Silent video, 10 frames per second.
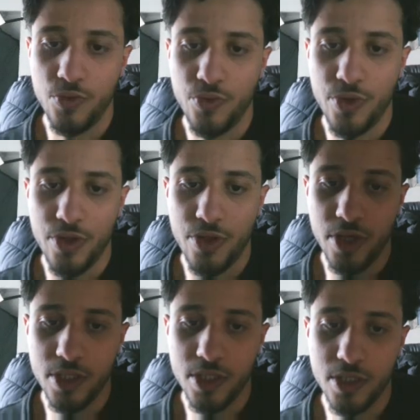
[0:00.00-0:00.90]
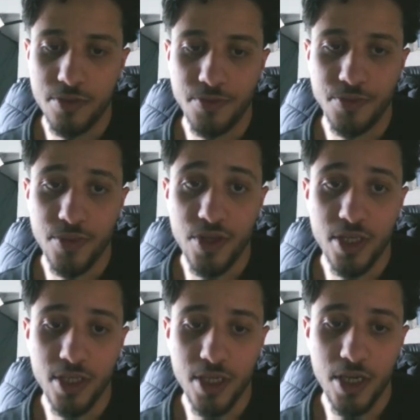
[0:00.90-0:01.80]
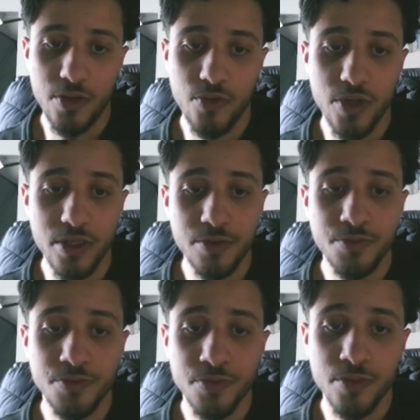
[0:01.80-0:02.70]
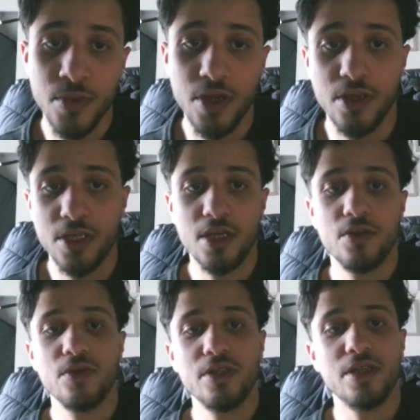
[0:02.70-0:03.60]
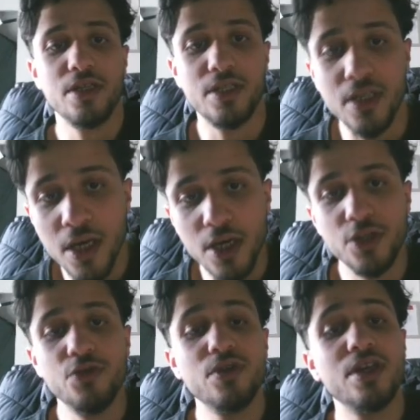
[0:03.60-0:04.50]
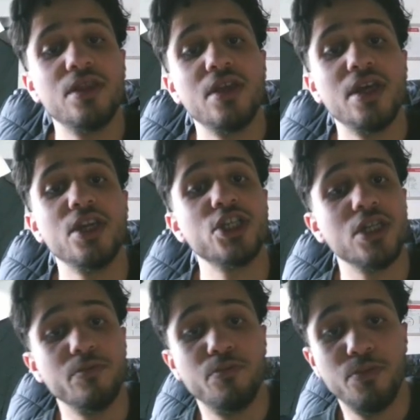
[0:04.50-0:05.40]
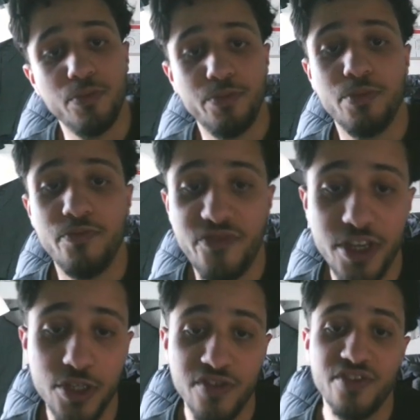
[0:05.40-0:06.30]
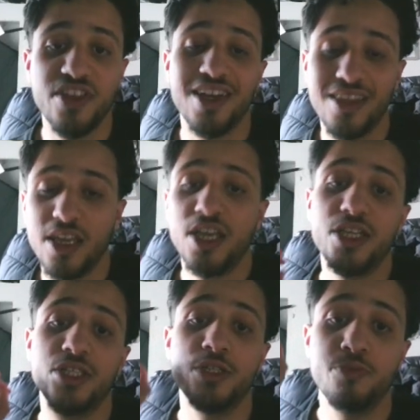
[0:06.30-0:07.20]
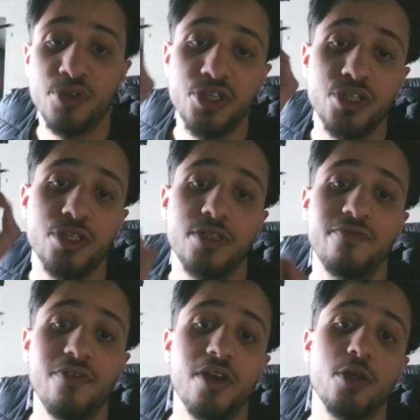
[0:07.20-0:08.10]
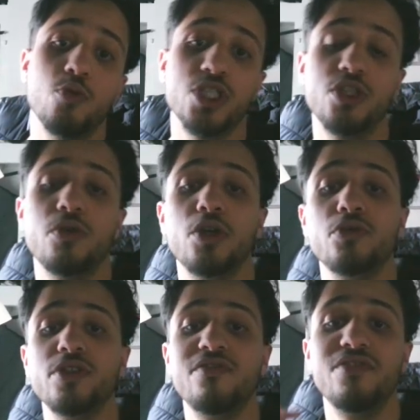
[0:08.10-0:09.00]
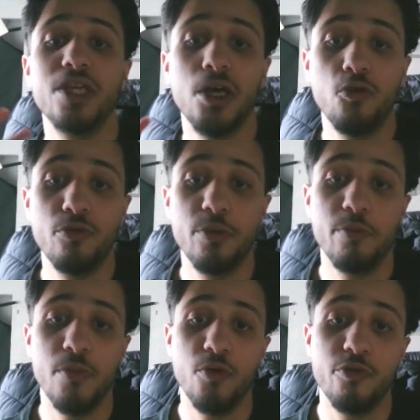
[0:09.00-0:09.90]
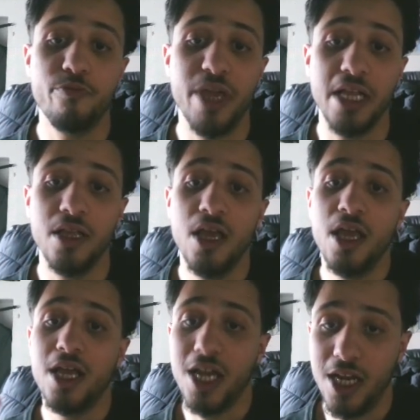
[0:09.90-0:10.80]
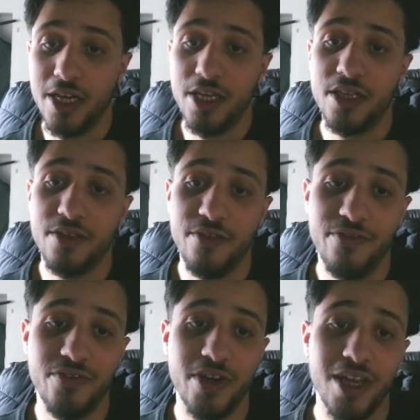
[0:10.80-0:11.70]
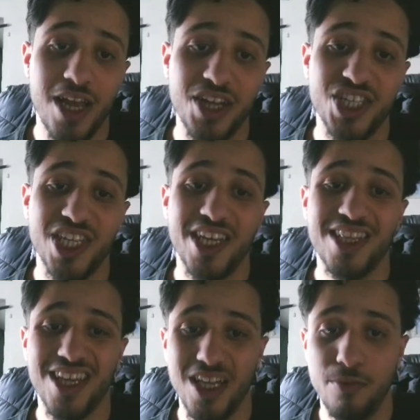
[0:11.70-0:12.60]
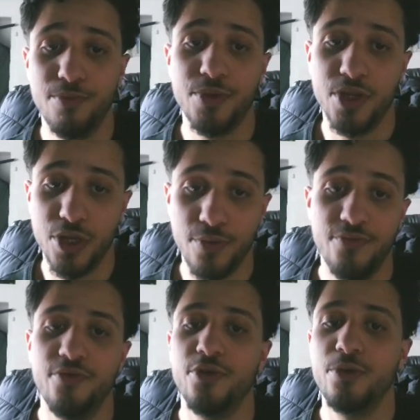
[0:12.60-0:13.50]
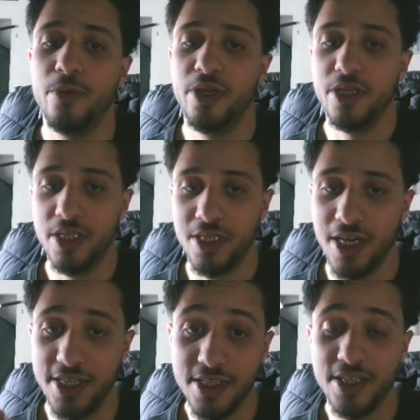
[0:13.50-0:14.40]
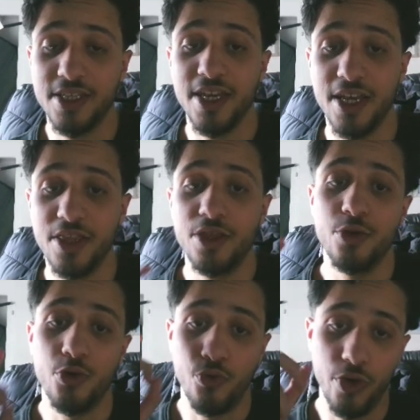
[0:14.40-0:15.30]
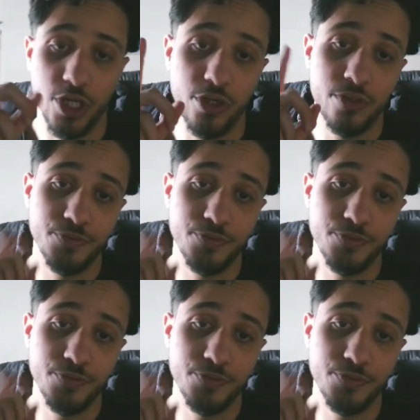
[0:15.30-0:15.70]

with this. The second one is during the initial phase of the attack, a suspicious file was downloaded via a webmail client. The file hash can help confirm its identity and the origin.